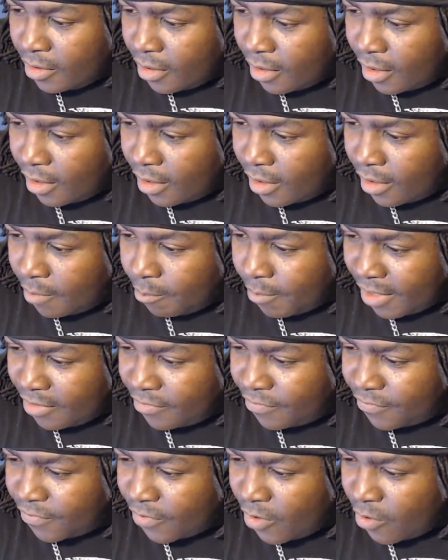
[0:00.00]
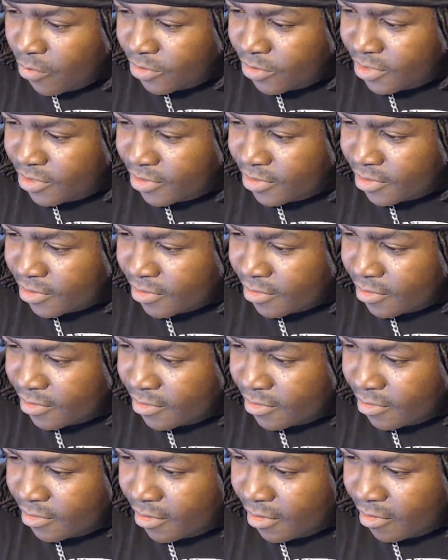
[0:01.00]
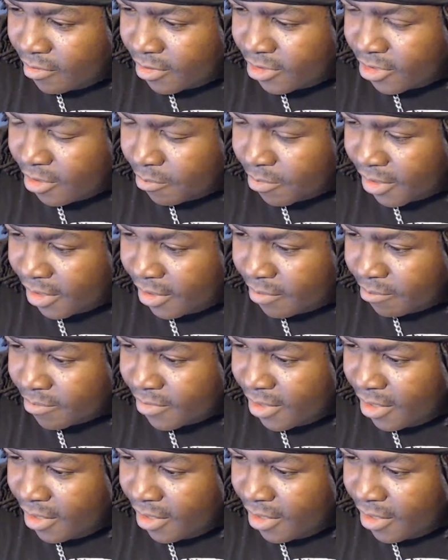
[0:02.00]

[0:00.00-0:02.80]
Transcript: Uh, my first, oh, I jumped again.